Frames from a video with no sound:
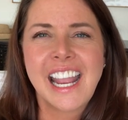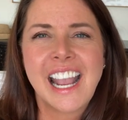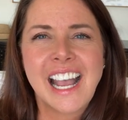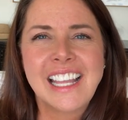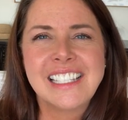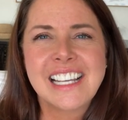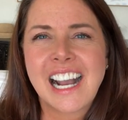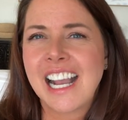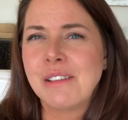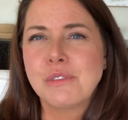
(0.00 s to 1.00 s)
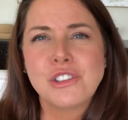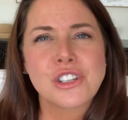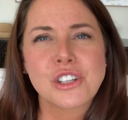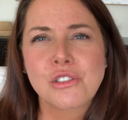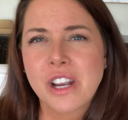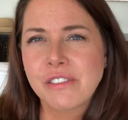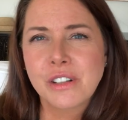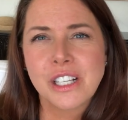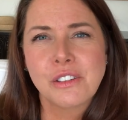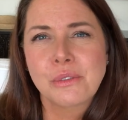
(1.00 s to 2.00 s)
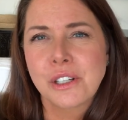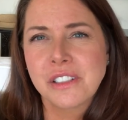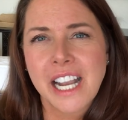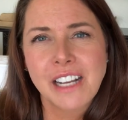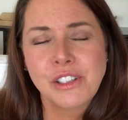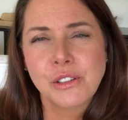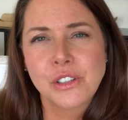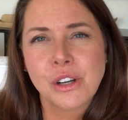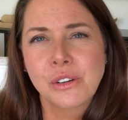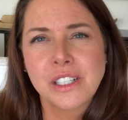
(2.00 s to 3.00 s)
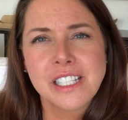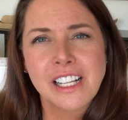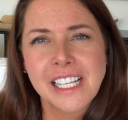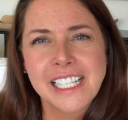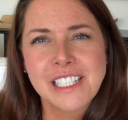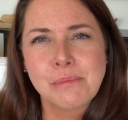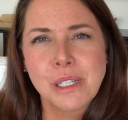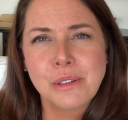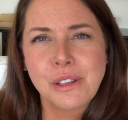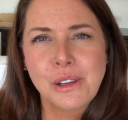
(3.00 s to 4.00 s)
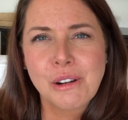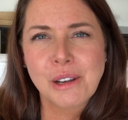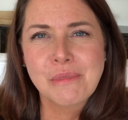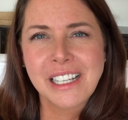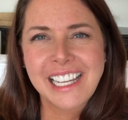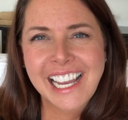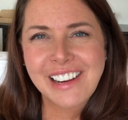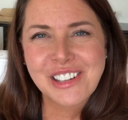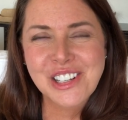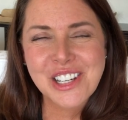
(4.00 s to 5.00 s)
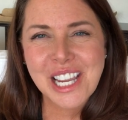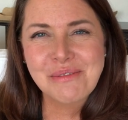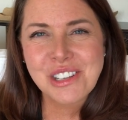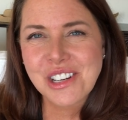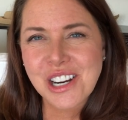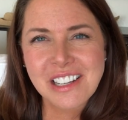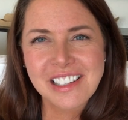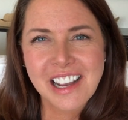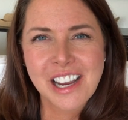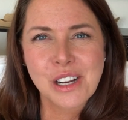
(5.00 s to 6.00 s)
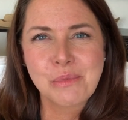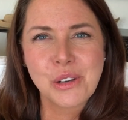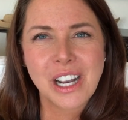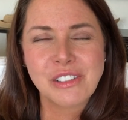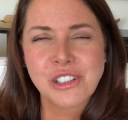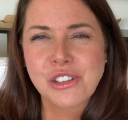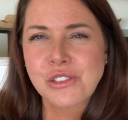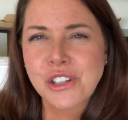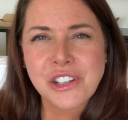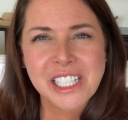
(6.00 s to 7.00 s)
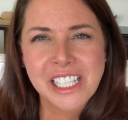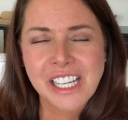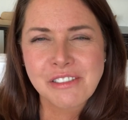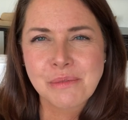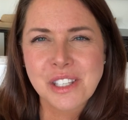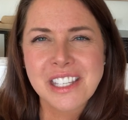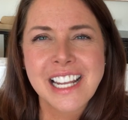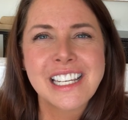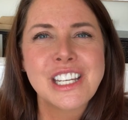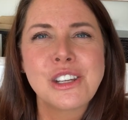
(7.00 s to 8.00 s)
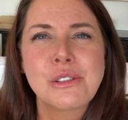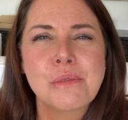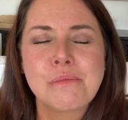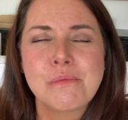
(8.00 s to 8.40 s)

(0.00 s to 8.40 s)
And I'm just grateful and thrilled to have you. So until I get to be with you on Monday when your game starts, I hope you have an extraordinary life. I'm sending you